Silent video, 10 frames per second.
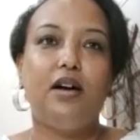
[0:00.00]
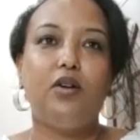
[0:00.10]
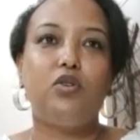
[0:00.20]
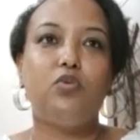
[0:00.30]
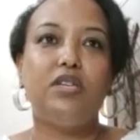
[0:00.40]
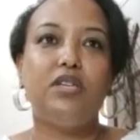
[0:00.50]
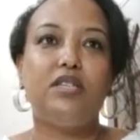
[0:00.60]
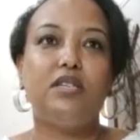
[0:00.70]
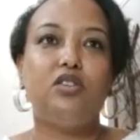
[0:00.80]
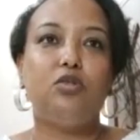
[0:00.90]
How do we
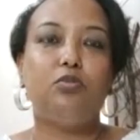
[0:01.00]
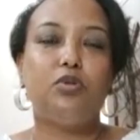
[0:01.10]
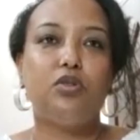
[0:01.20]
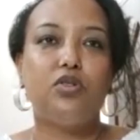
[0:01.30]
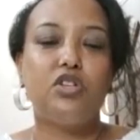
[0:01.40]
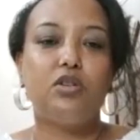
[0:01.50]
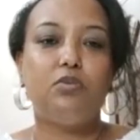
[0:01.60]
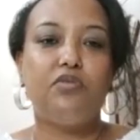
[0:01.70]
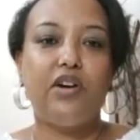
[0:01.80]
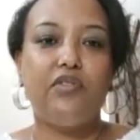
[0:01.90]
see entrepreneurship of
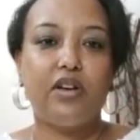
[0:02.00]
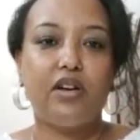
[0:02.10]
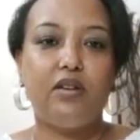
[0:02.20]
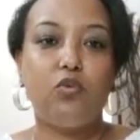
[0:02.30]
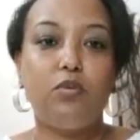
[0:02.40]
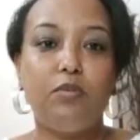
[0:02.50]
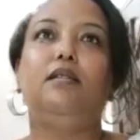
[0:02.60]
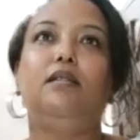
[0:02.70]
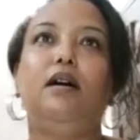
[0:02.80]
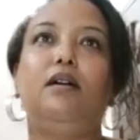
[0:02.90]
African women?
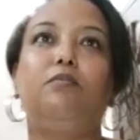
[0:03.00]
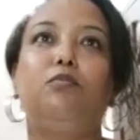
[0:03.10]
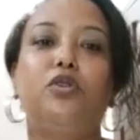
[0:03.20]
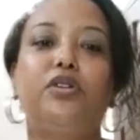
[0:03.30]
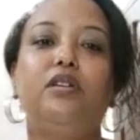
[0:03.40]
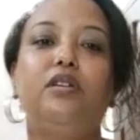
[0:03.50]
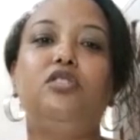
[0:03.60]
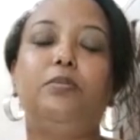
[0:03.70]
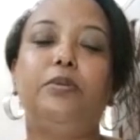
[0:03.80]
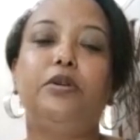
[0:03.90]
They are more than
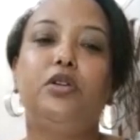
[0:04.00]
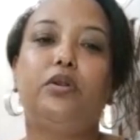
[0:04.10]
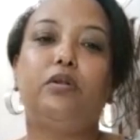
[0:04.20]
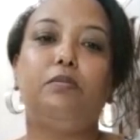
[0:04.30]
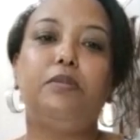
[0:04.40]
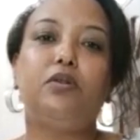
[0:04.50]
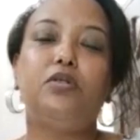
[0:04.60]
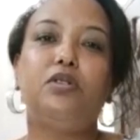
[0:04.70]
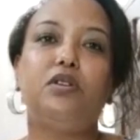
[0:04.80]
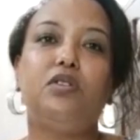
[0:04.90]
entrepreneur,
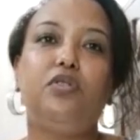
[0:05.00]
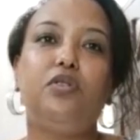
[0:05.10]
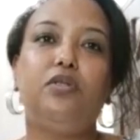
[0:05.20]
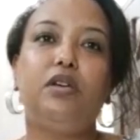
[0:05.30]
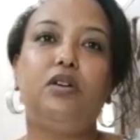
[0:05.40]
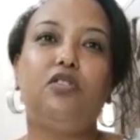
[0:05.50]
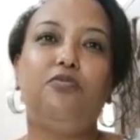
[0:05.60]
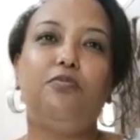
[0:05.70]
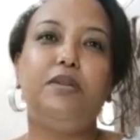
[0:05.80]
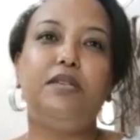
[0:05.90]
because if you think of
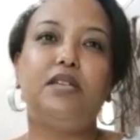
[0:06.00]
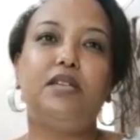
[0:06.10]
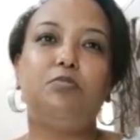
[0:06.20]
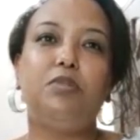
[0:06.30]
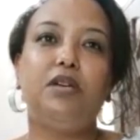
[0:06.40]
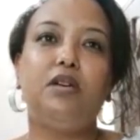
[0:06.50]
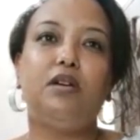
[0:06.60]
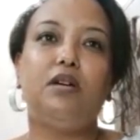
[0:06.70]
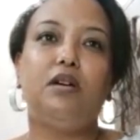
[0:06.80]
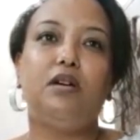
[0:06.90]
business
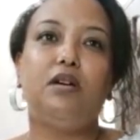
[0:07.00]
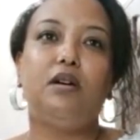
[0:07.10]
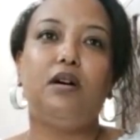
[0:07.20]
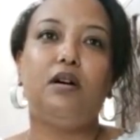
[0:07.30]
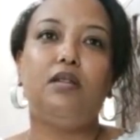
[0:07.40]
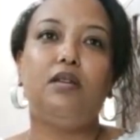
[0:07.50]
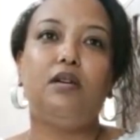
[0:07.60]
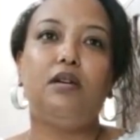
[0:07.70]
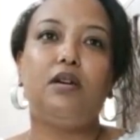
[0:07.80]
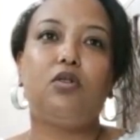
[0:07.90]
being
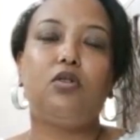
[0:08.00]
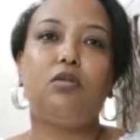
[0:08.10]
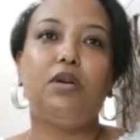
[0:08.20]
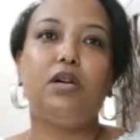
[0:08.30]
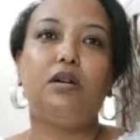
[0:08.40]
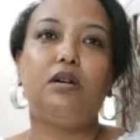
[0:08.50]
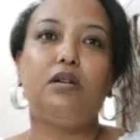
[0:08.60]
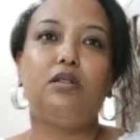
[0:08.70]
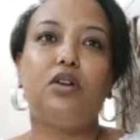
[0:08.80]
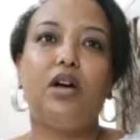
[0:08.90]
the economic
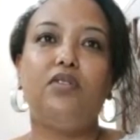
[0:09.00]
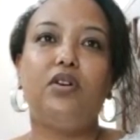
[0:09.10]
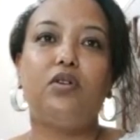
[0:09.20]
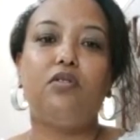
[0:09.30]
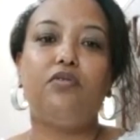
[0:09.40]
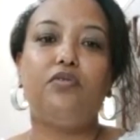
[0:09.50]
driver of